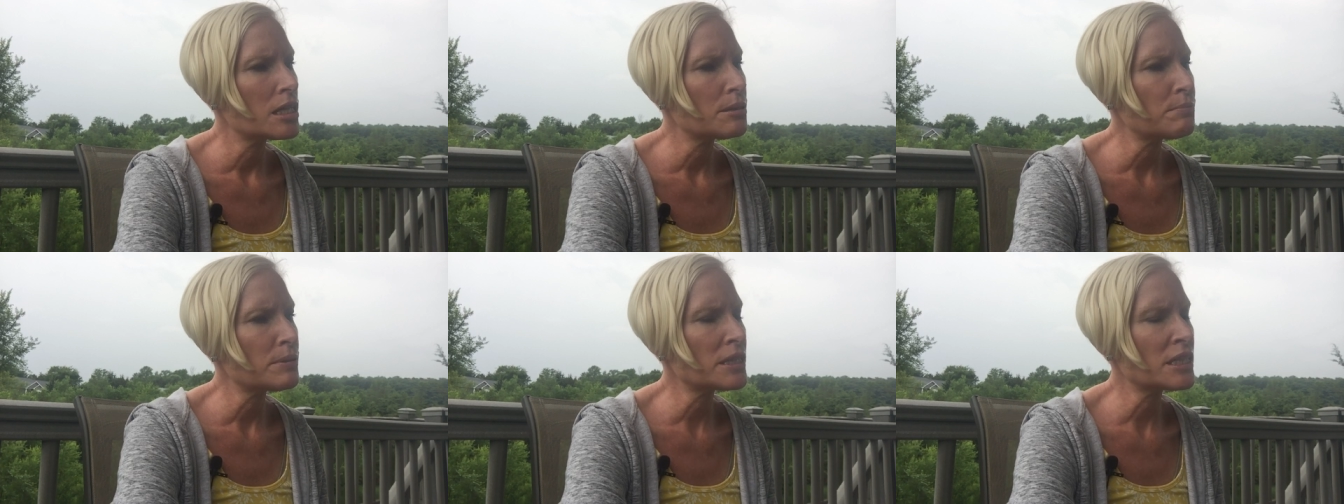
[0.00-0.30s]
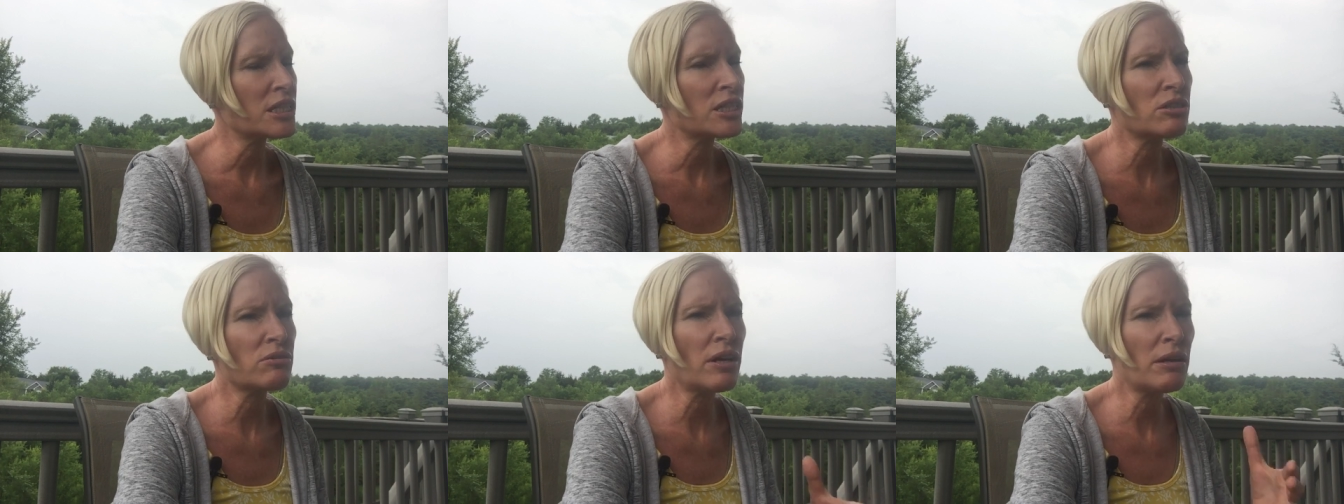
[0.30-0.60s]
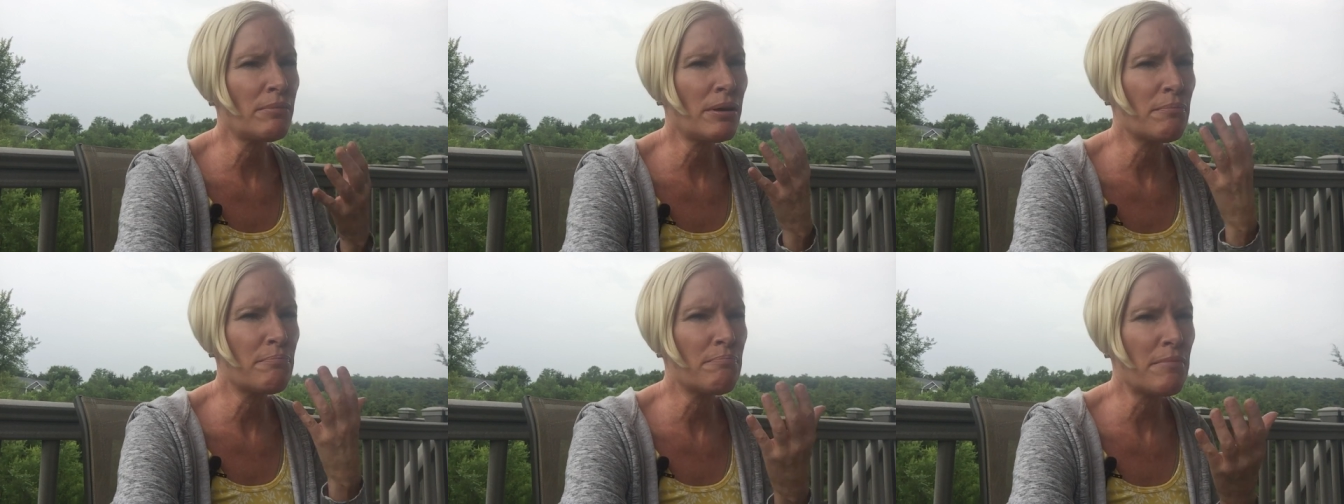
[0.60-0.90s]
but she's
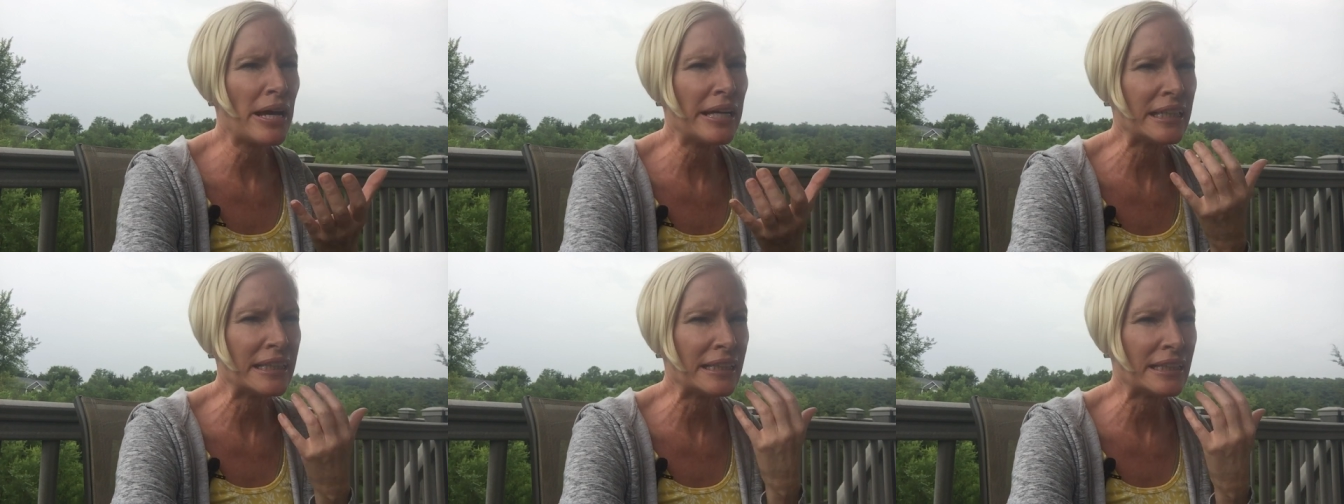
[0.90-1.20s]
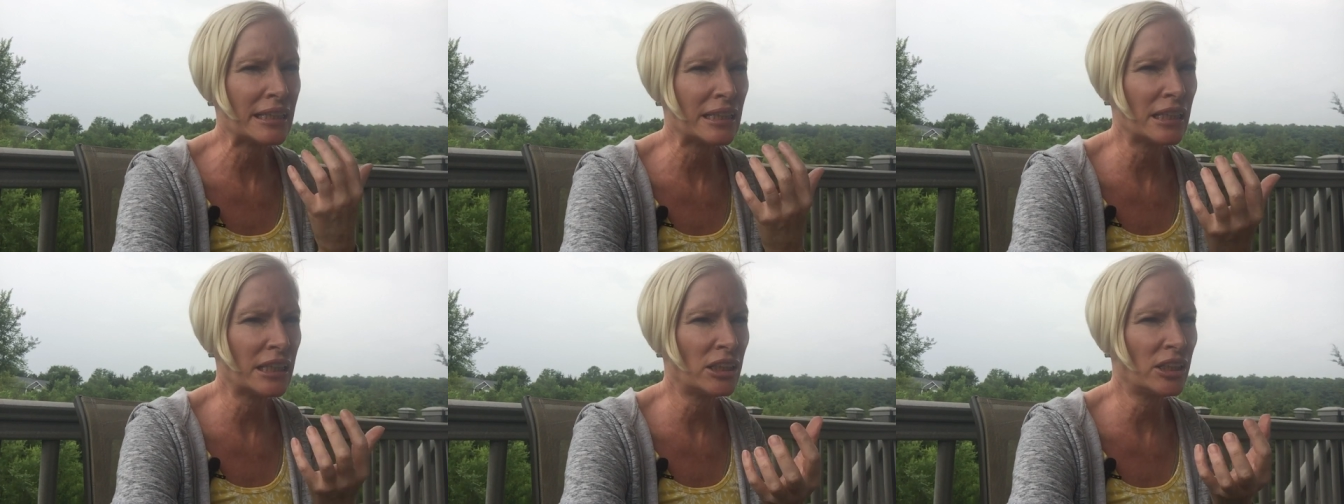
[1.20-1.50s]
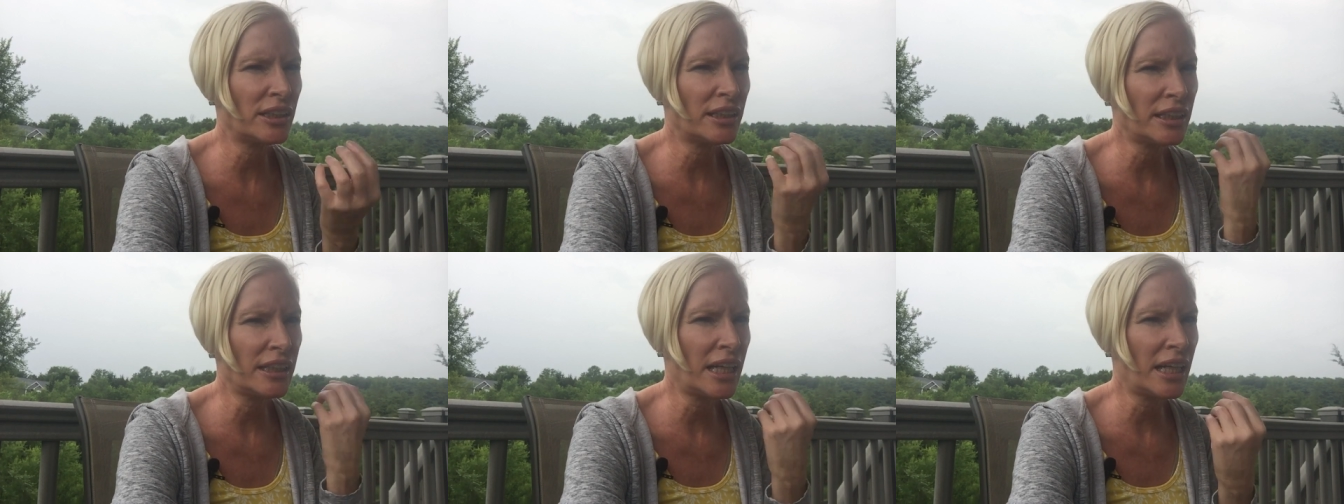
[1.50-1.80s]
showing me medicine like
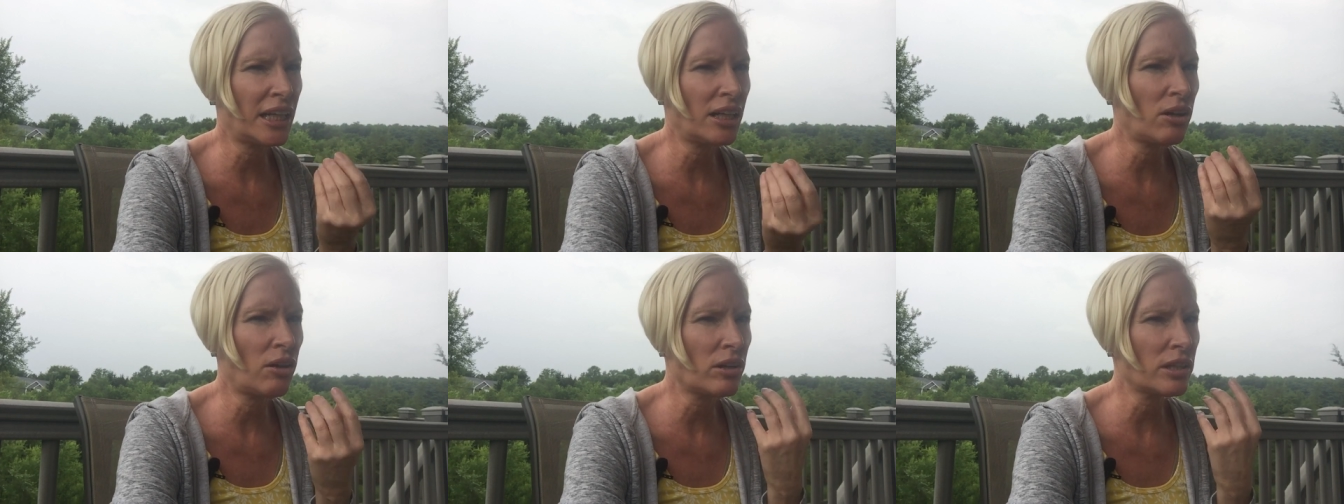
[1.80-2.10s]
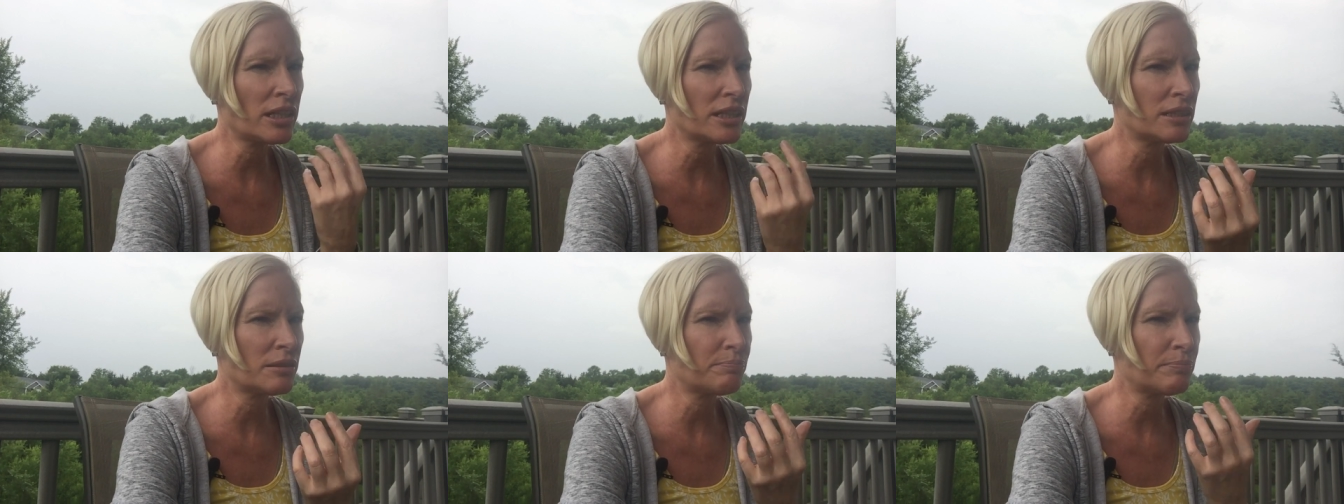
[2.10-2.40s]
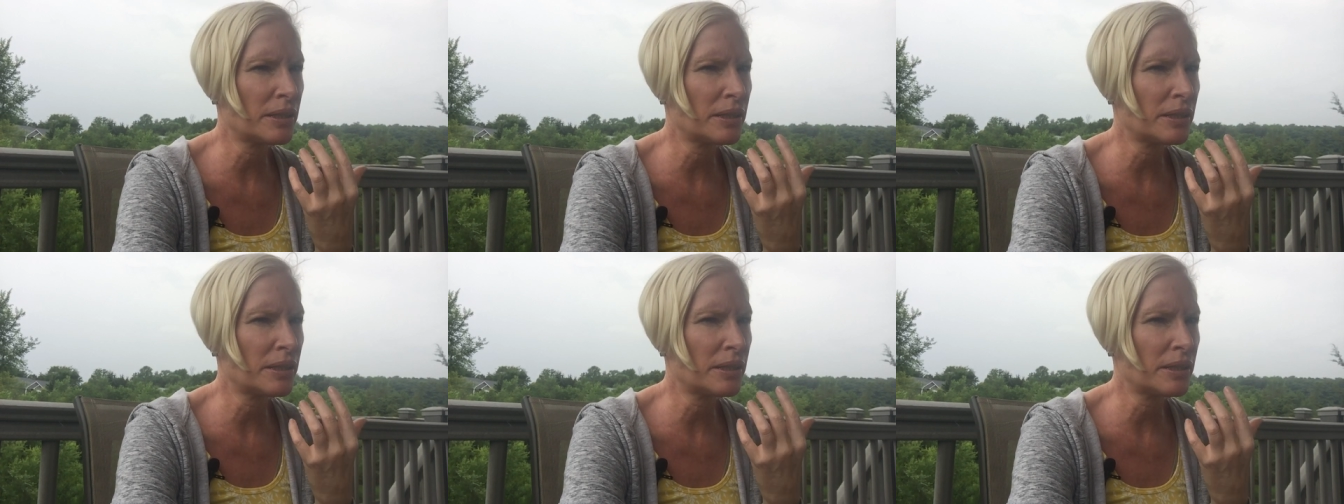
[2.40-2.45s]
she's taking all these